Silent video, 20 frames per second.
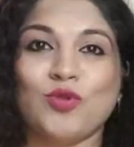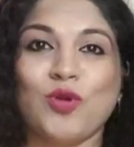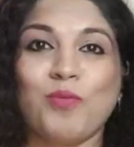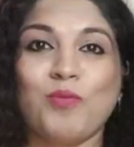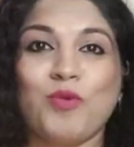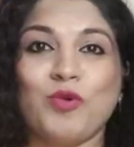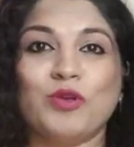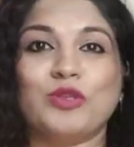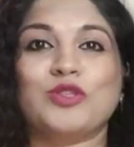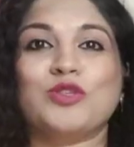to
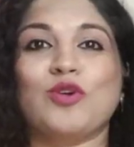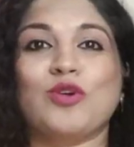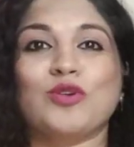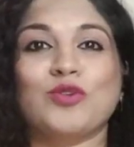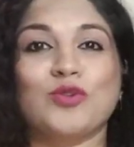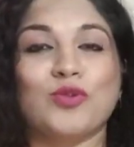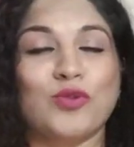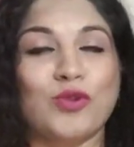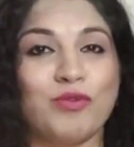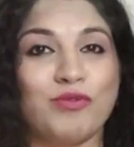a
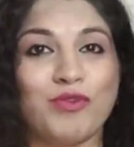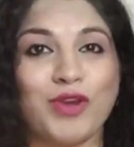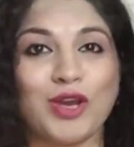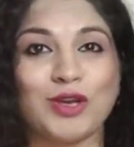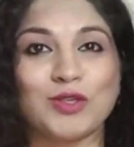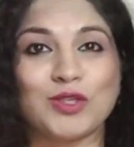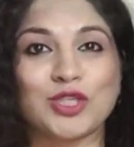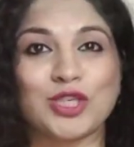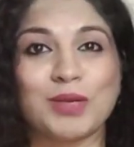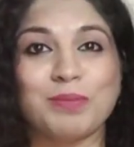postdoctoral
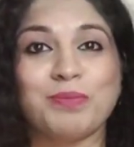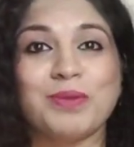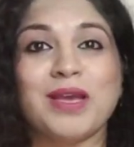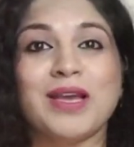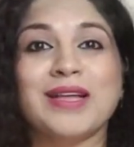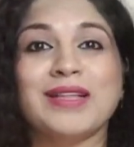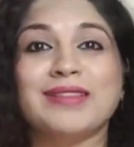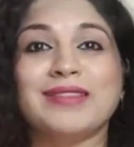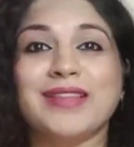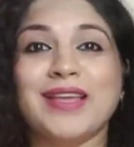fellowship,
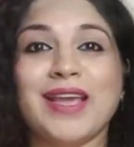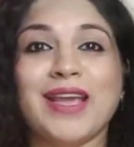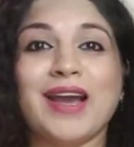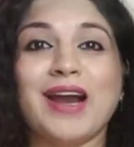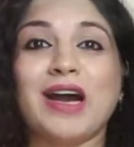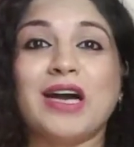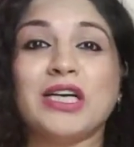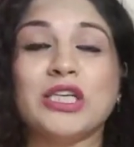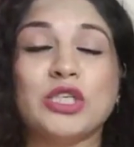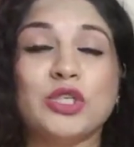
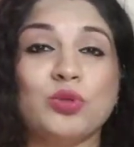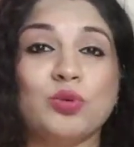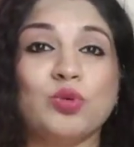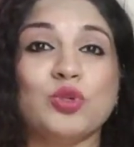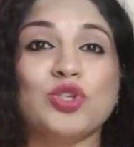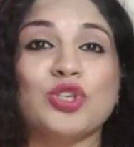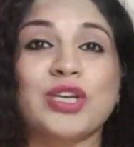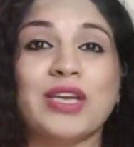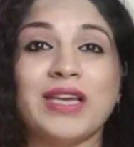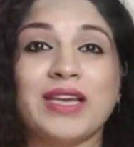they are
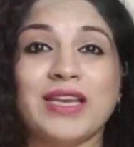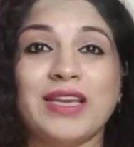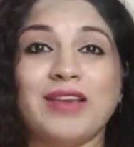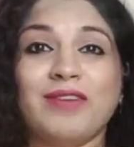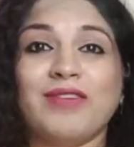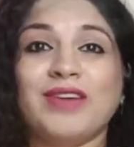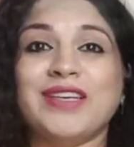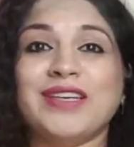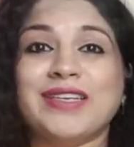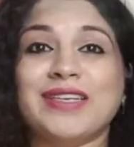usually
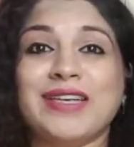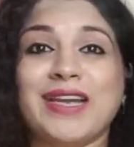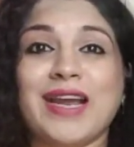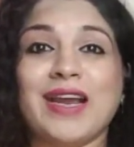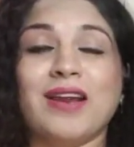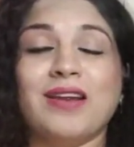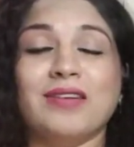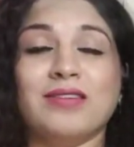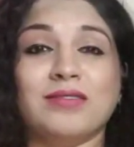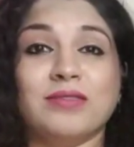given a
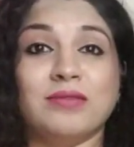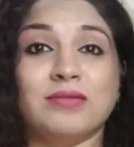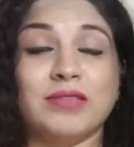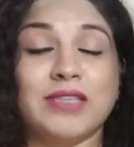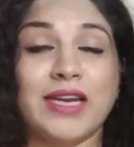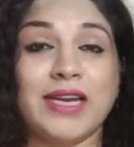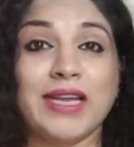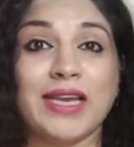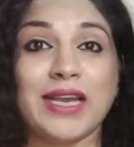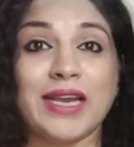
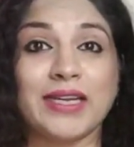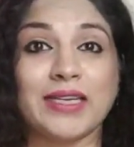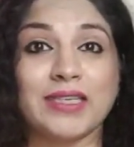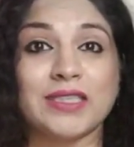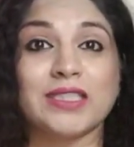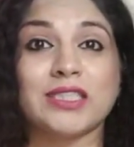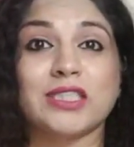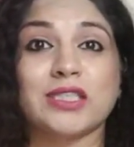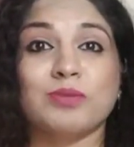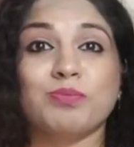
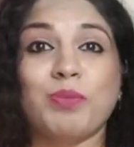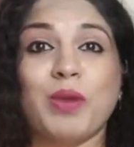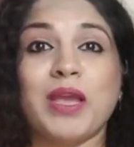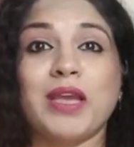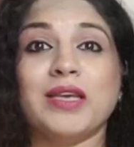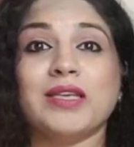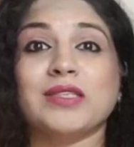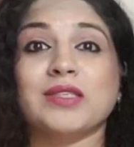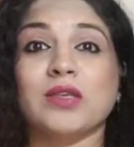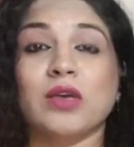dedicated
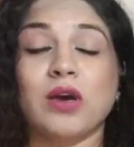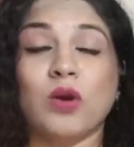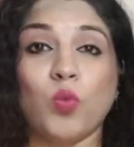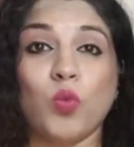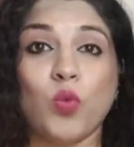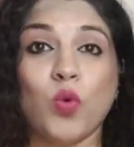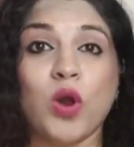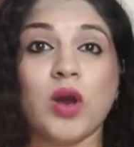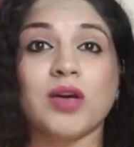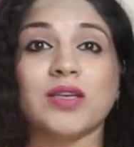space, a
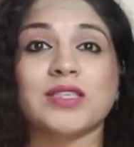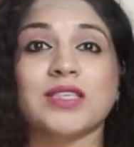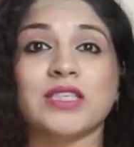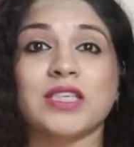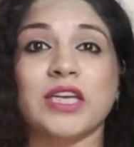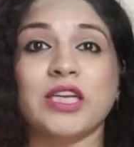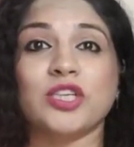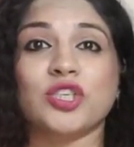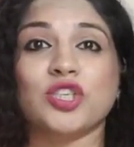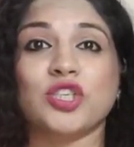
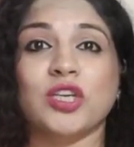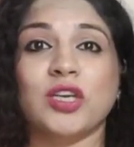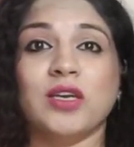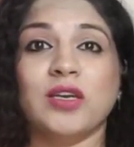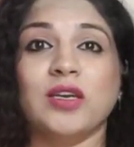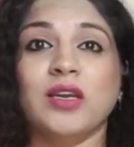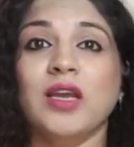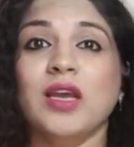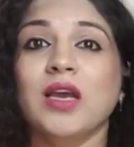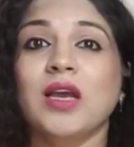
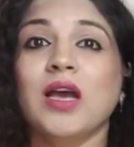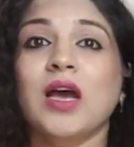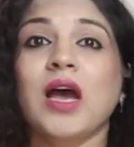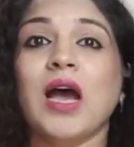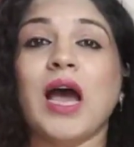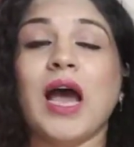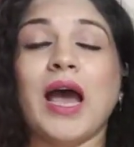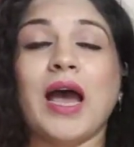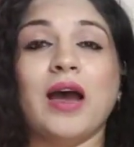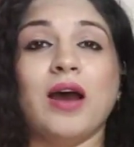workstation
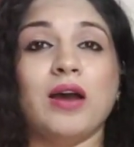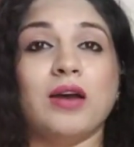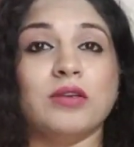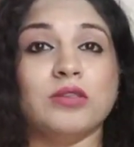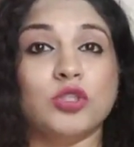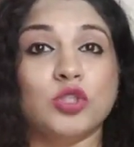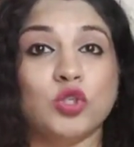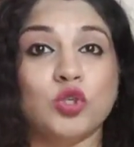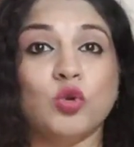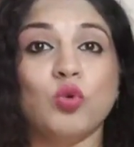
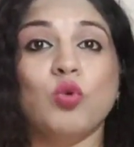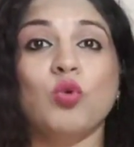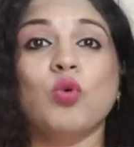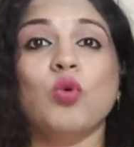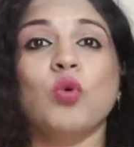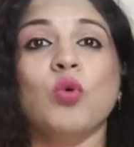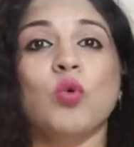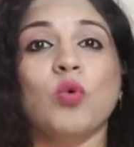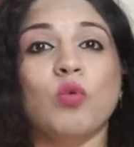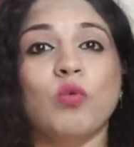
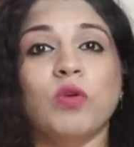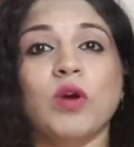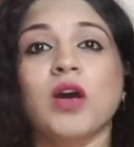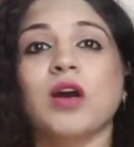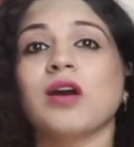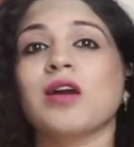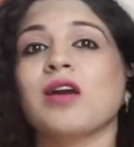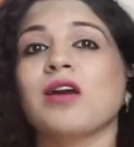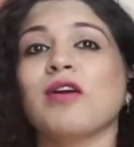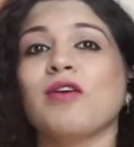to
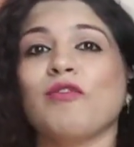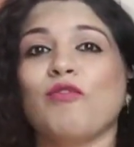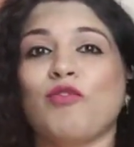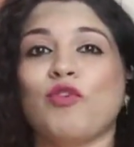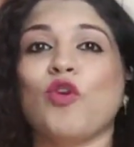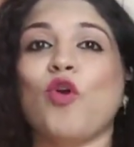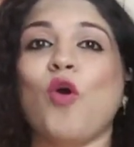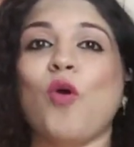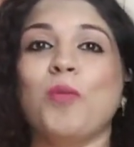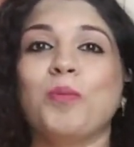work
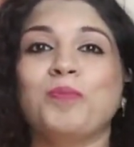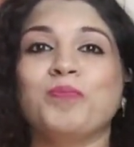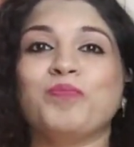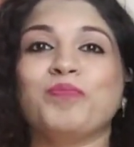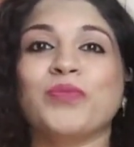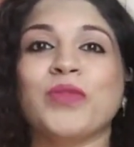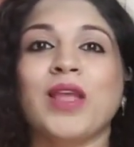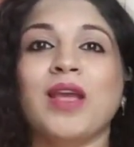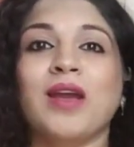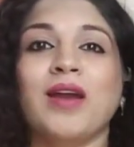from.
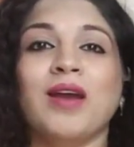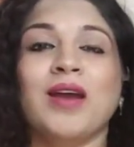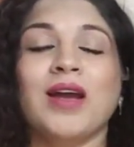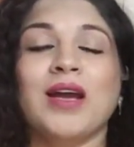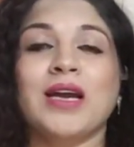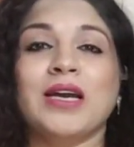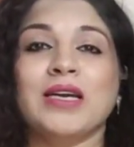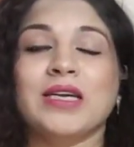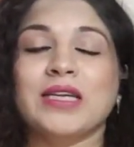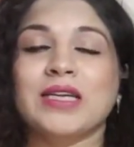
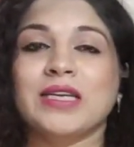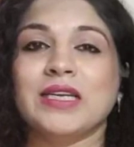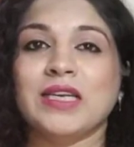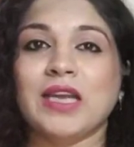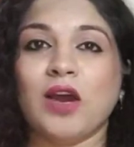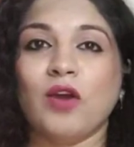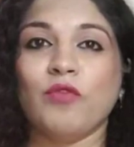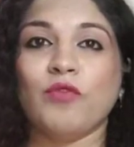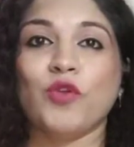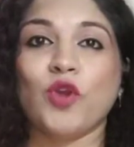
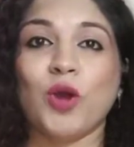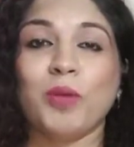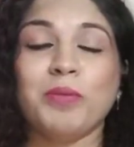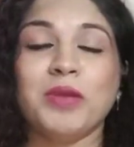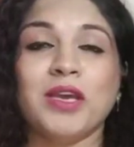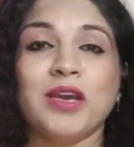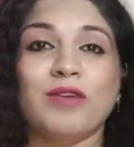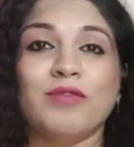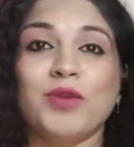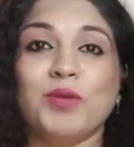Now,
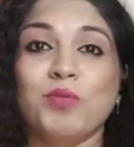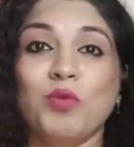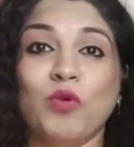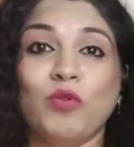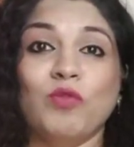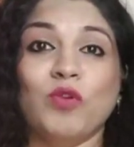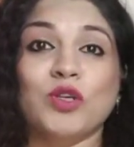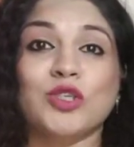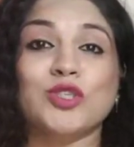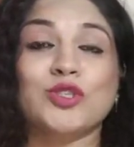from here, we
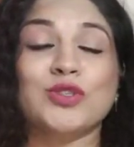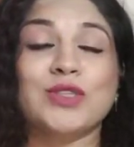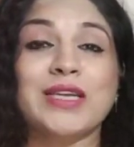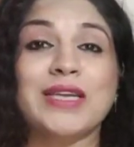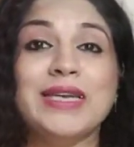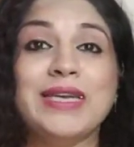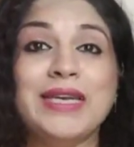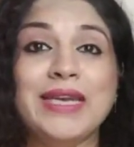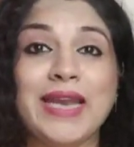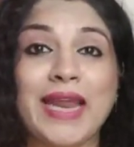move on to
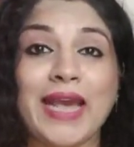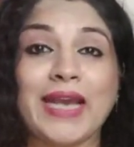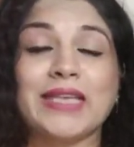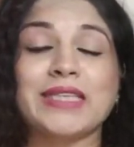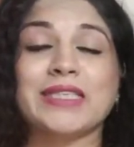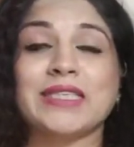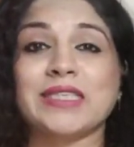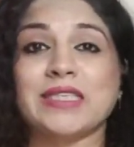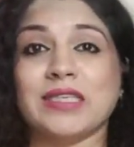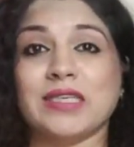the
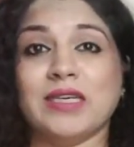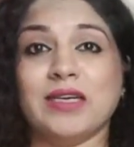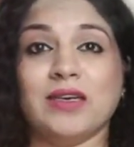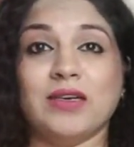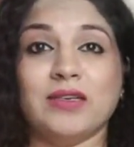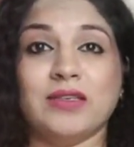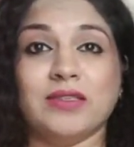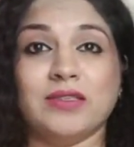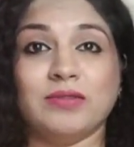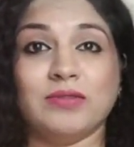next
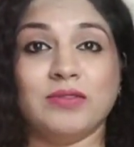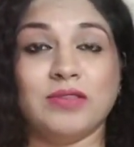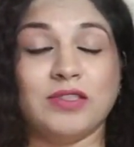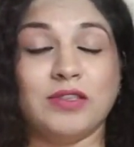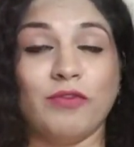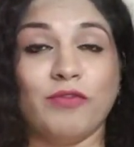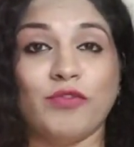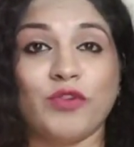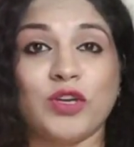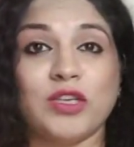
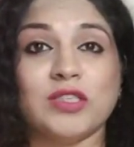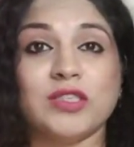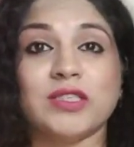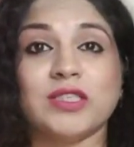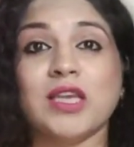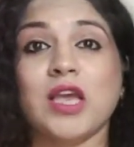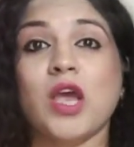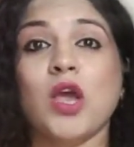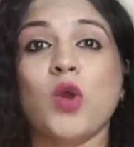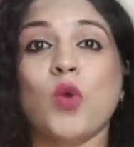
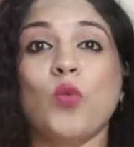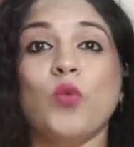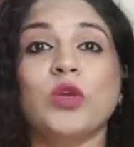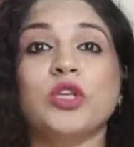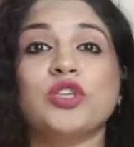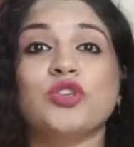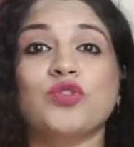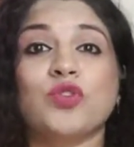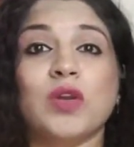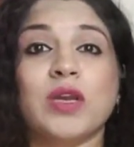difference,
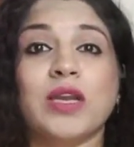which